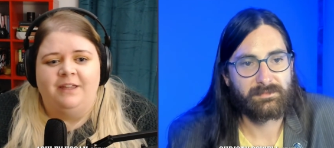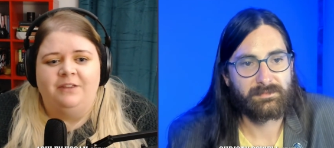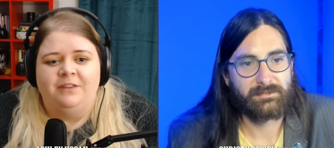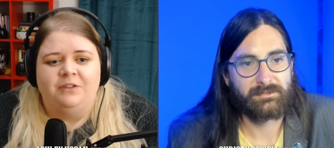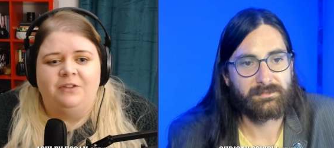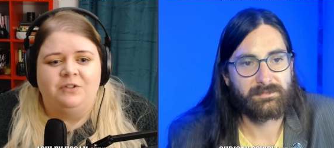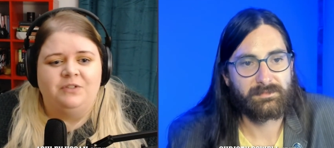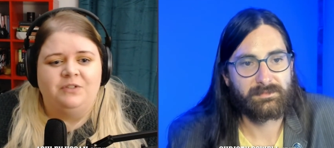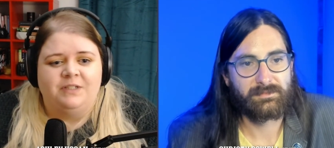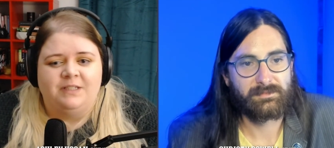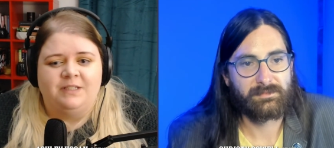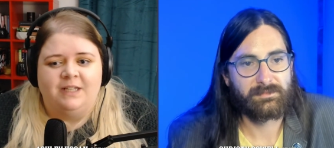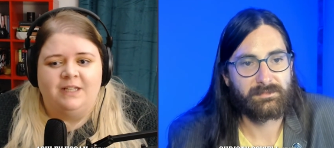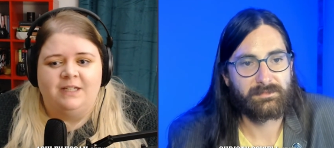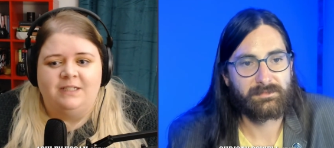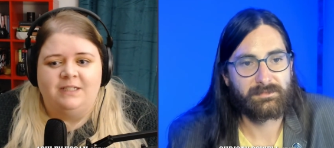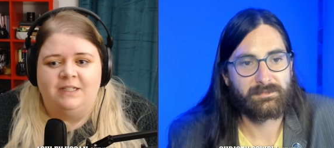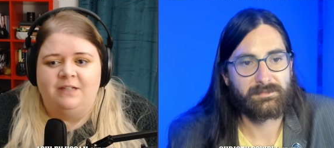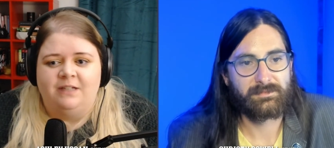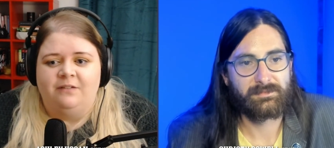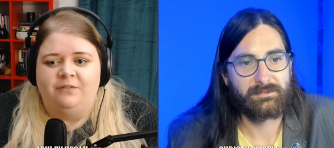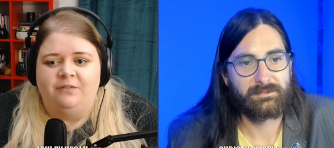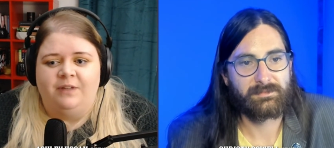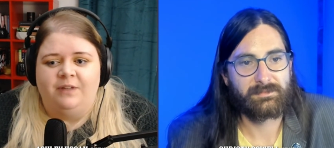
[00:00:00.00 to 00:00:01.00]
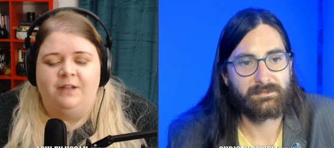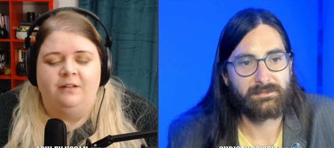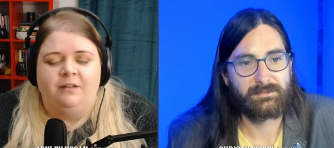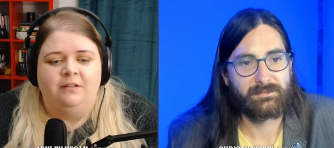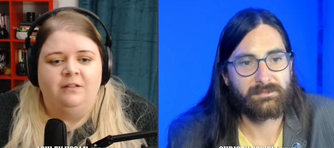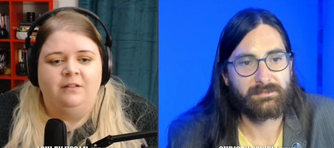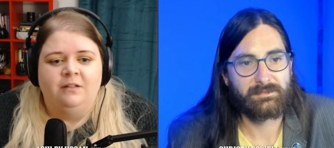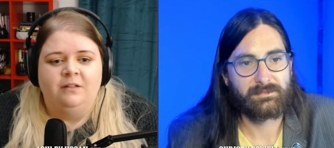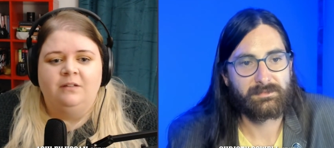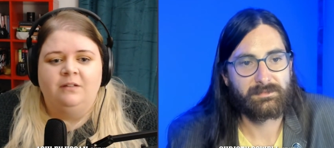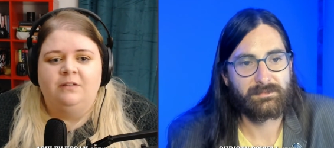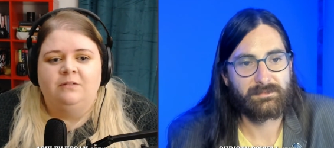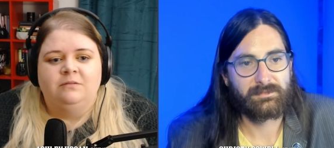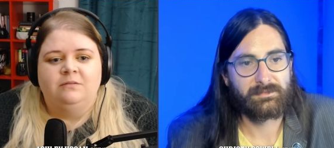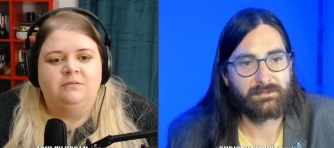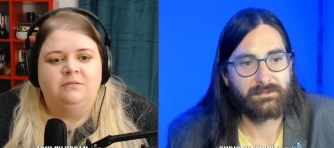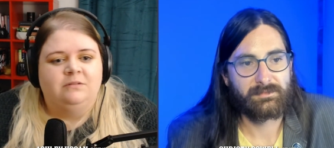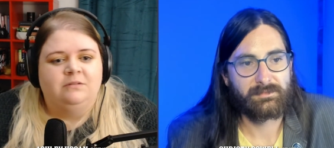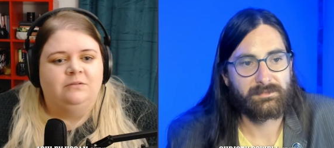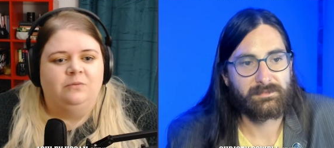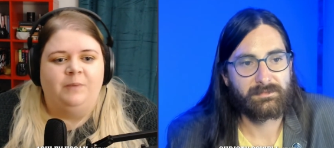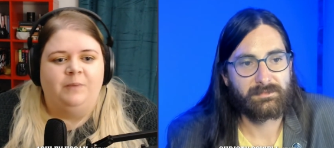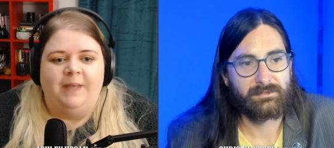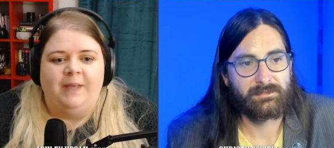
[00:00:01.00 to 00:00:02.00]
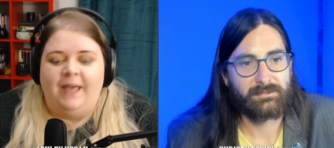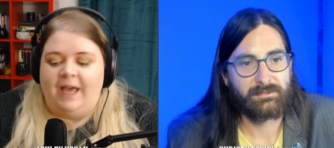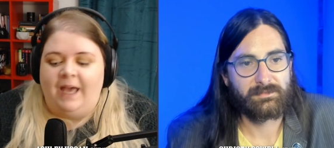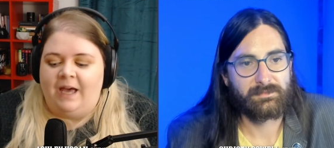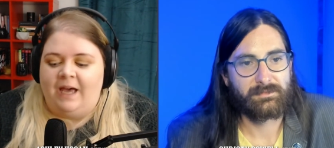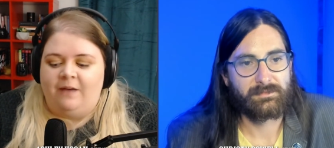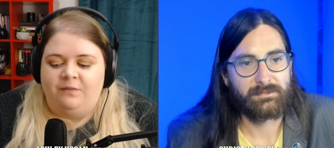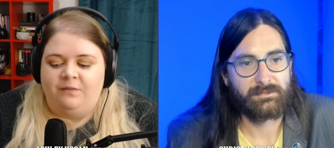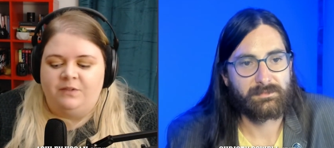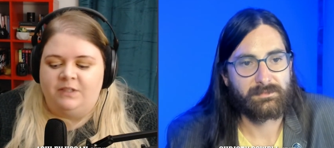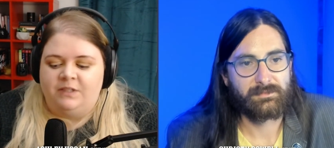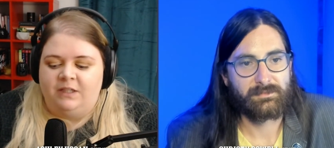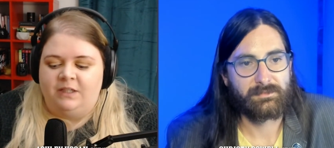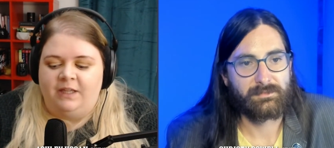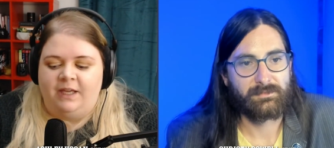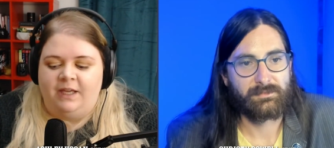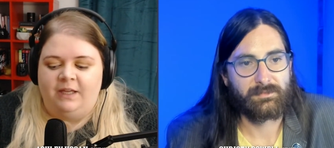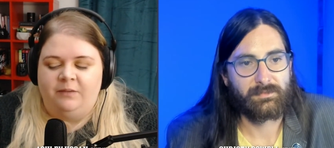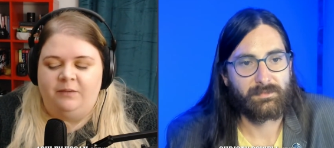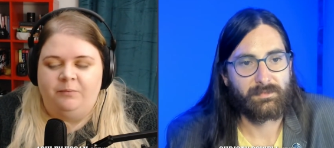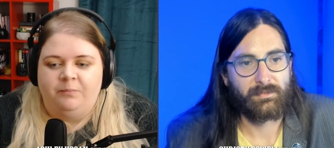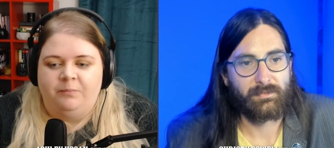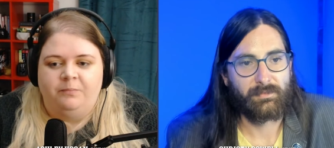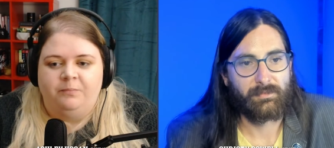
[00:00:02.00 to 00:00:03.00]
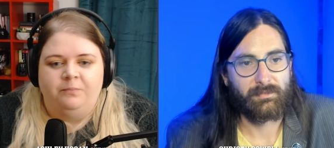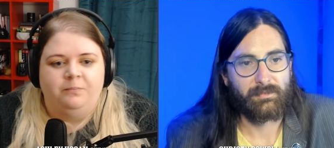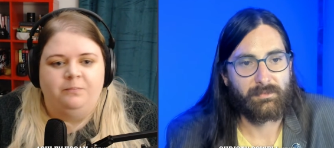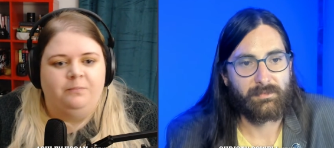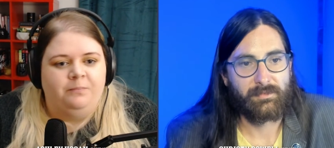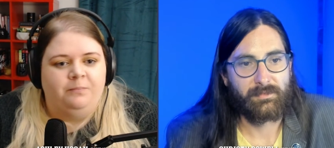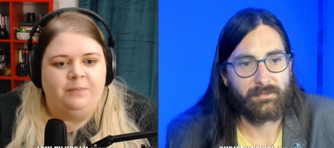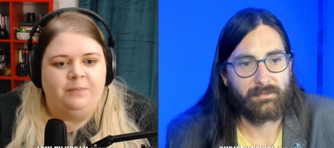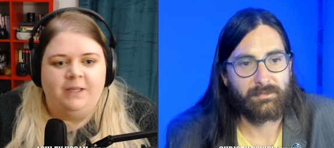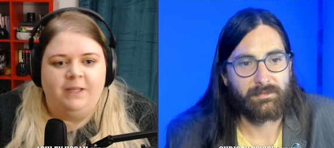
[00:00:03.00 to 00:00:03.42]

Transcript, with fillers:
Speaker 1: there's this idea of like we have to like be